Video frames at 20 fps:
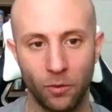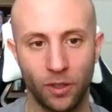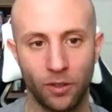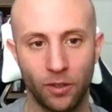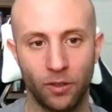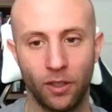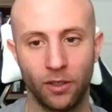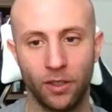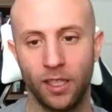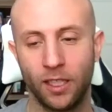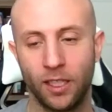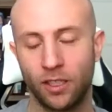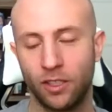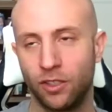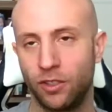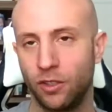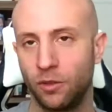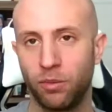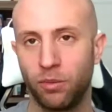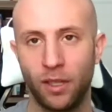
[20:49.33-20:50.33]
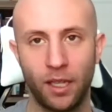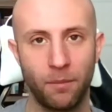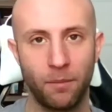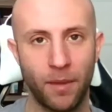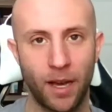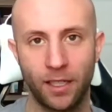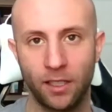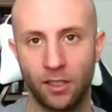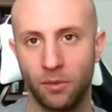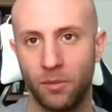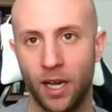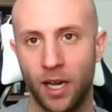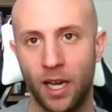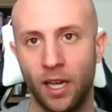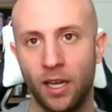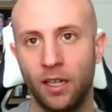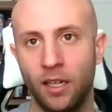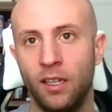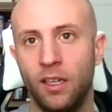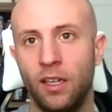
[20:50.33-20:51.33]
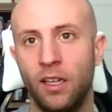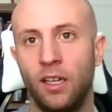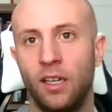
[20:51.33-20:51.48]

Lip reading: when they're on the ice because they're playing man-to-man.